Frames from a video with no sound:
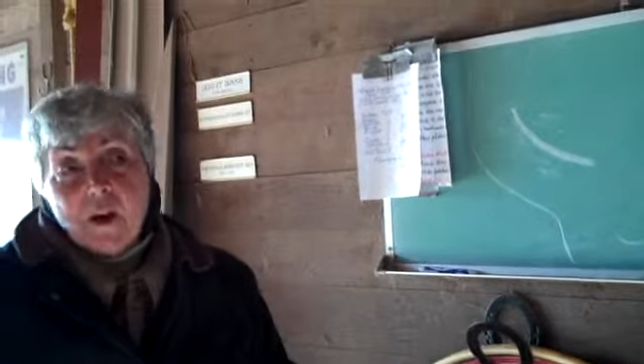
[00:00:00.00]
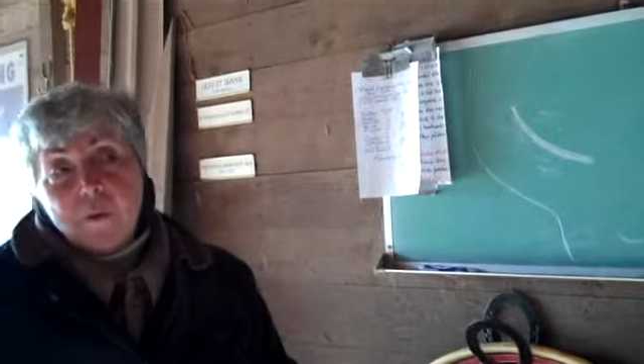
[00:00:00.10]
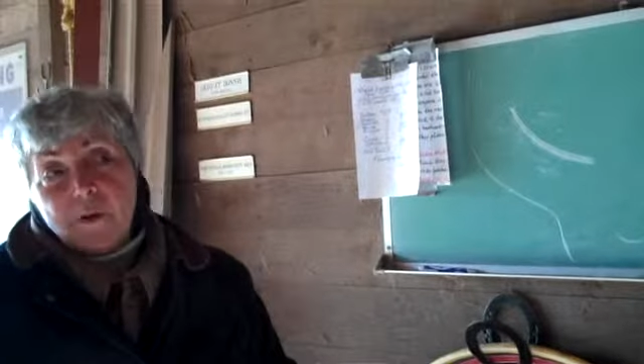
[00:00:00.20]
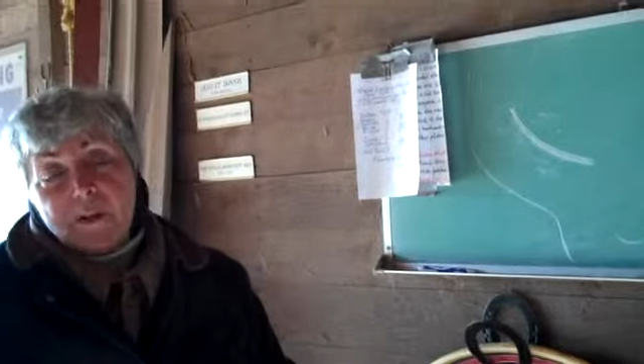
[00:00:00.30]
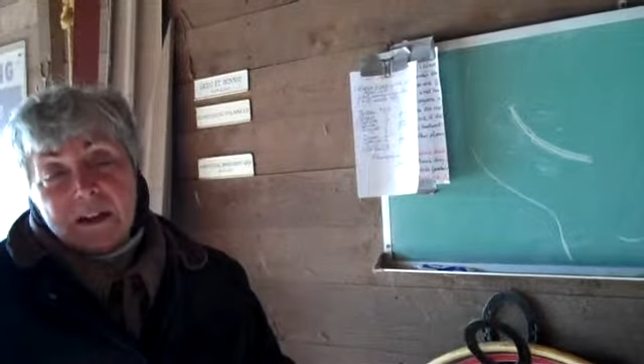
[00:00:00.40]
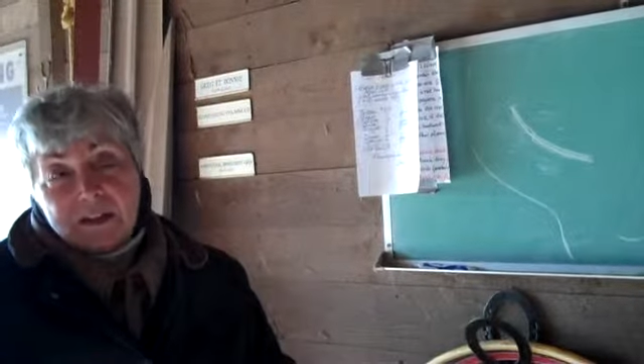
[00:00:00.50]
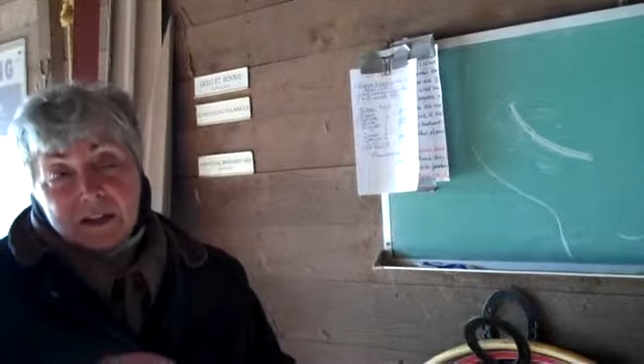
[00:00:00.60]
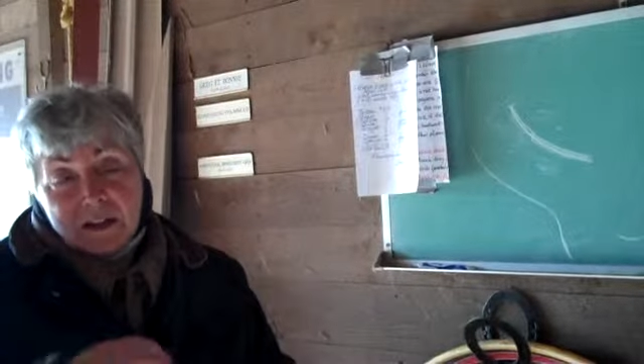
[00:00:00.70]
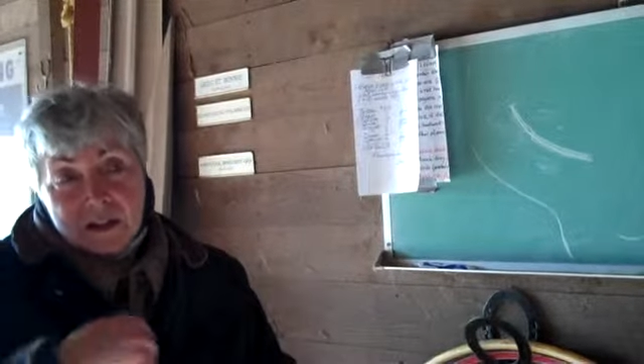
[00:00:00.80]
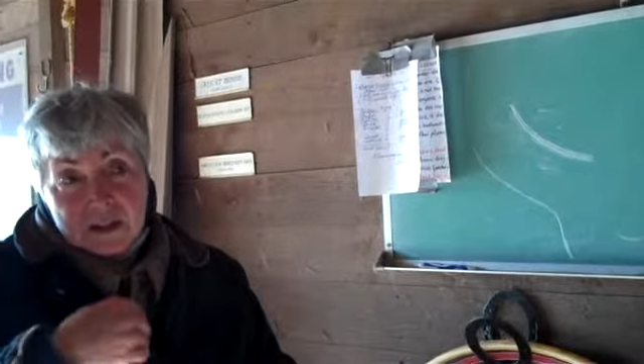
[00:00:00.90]
Well, then
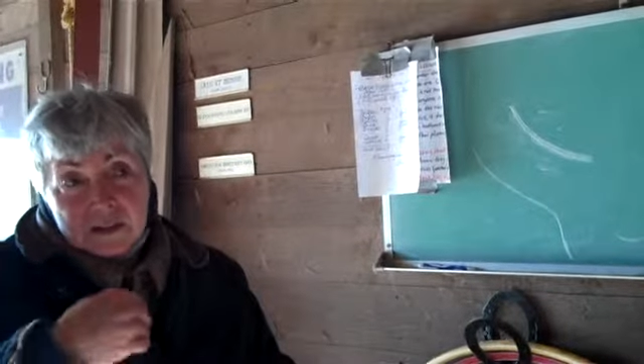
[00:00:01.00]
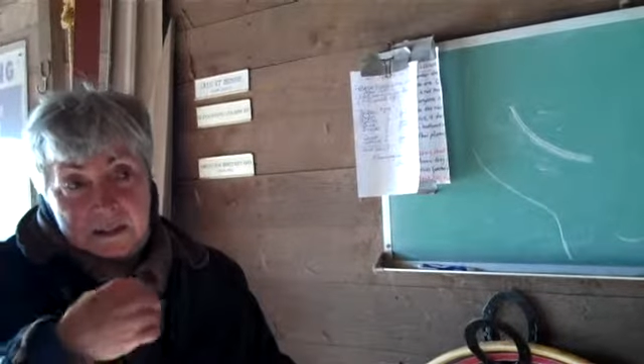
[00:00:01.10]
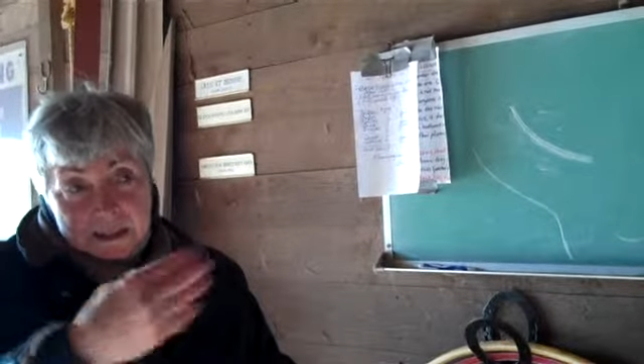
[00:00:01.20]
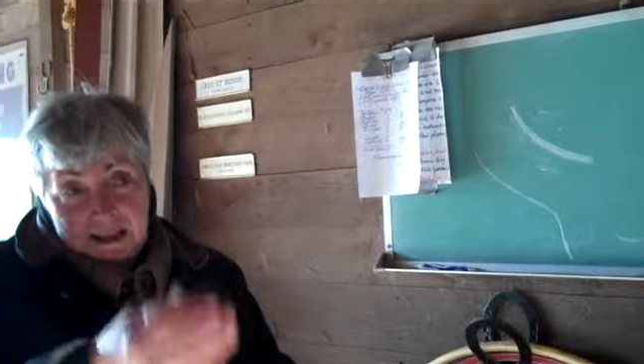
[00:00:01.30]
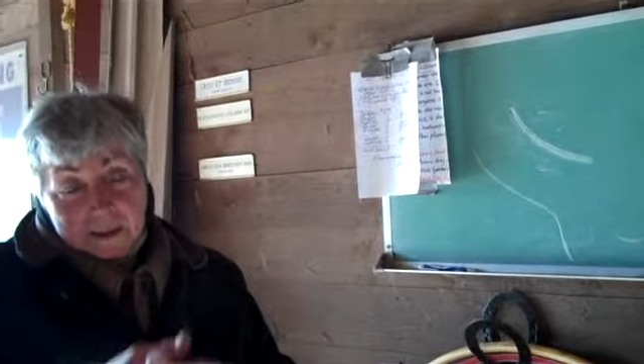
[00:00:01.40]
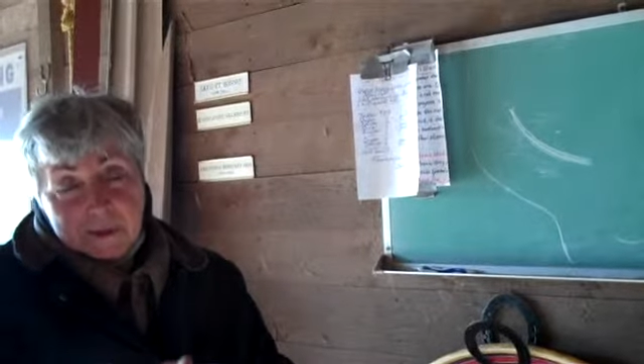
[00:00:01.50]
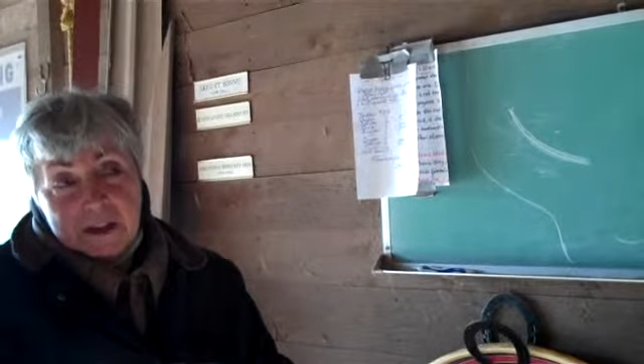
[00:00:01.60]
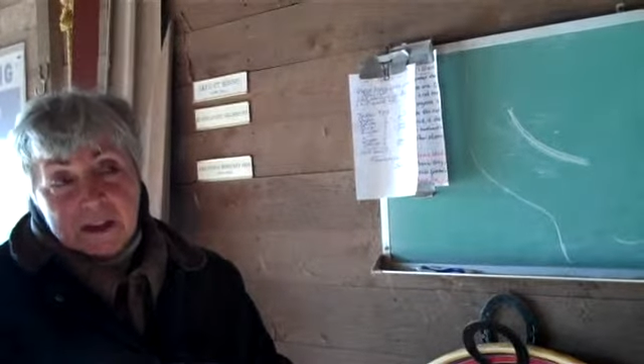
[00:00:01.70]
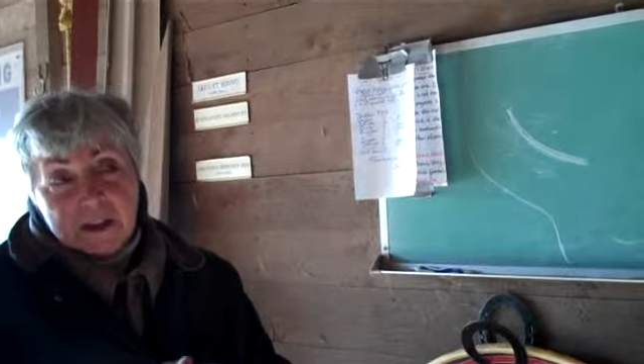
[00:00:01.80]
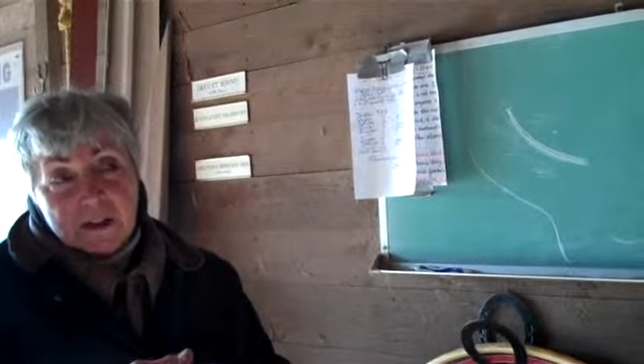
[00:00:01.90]
they came
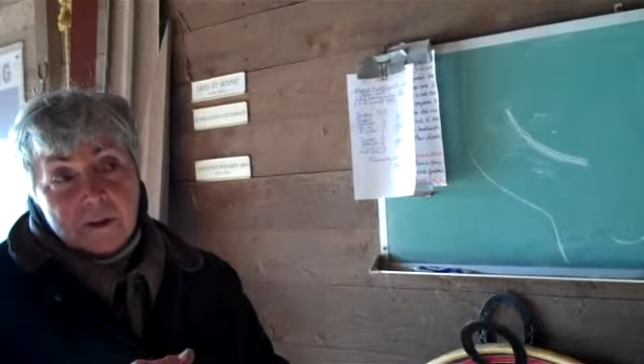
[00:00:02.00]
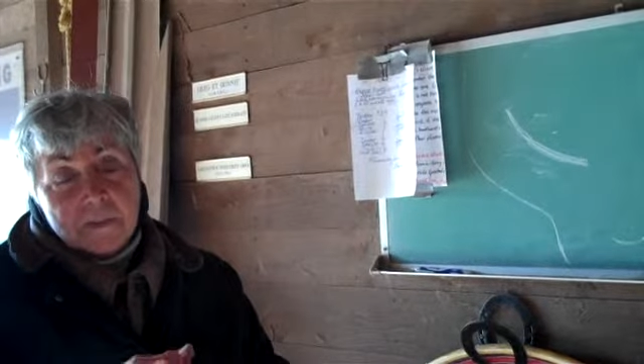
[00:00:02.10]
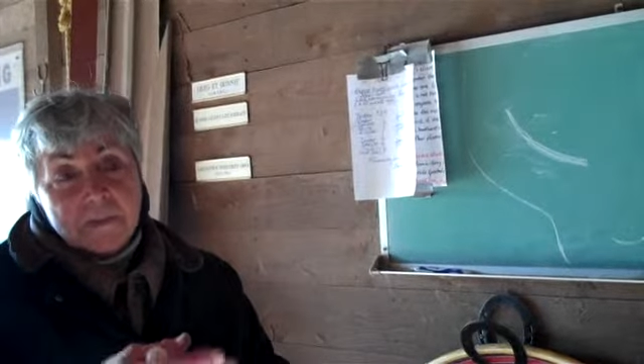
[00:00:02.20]
here,